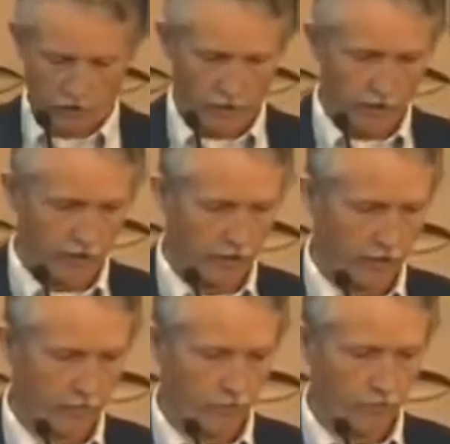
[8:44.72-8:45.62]
and
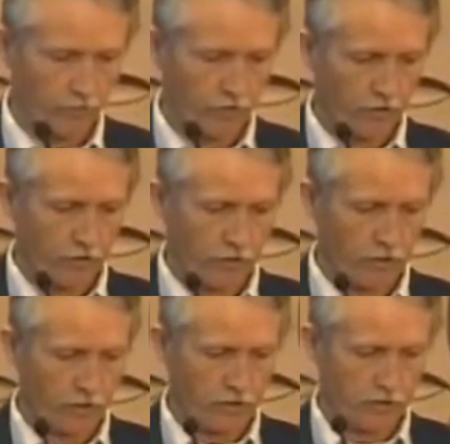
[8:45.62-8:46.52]
the
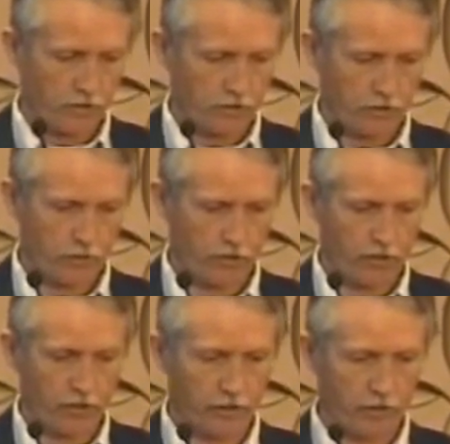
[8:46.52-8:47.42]
rest of this is
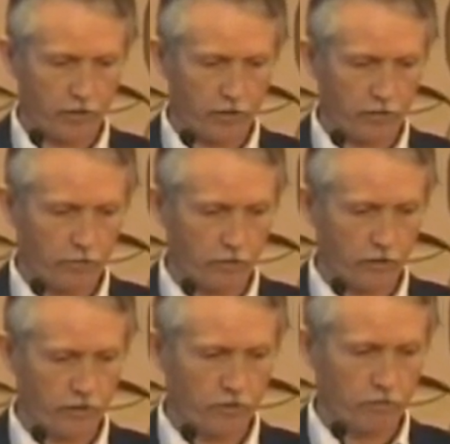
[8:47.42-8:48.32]
pretty
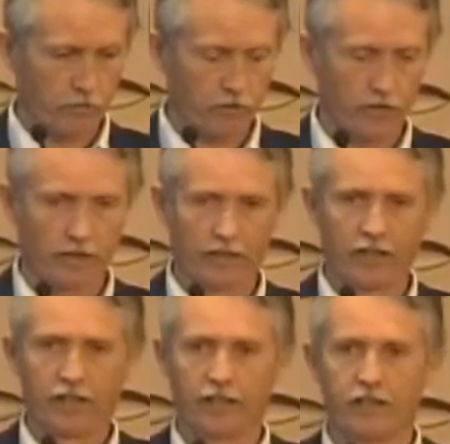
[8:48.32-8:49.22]
simple.
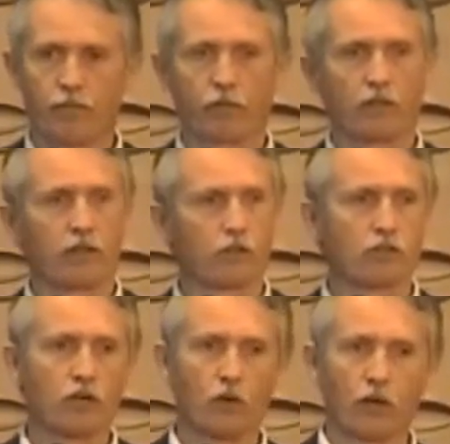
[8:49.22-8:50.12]
Typically,
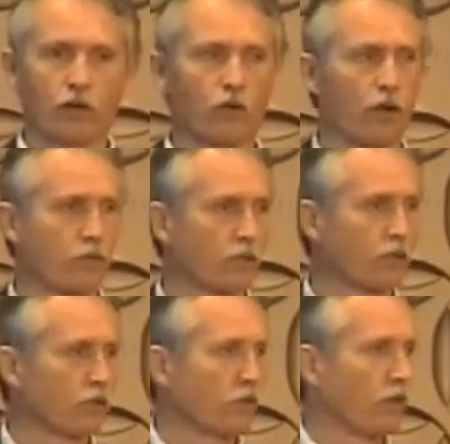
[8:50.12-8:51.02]
there's no
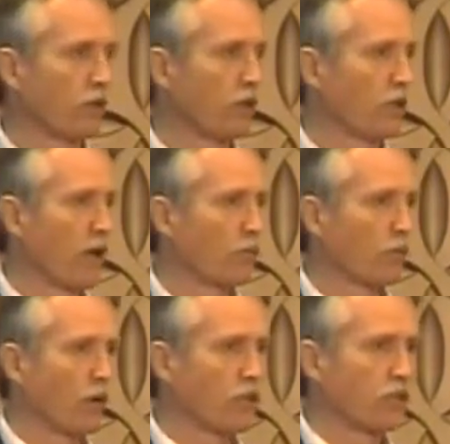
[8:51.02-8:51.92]
interruption to the
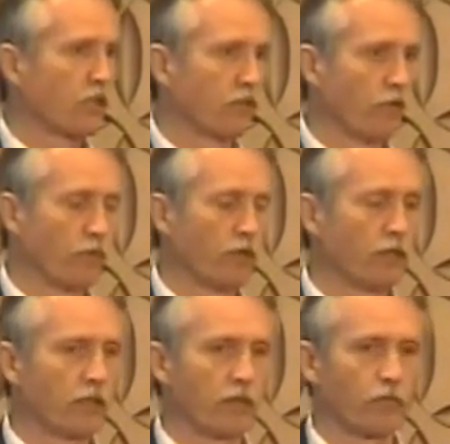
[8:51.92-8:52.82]
operation of a
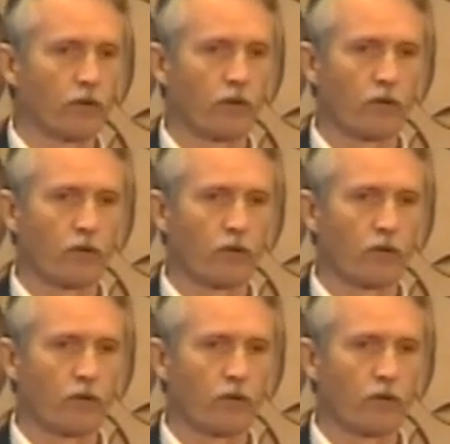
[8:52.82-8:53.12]
building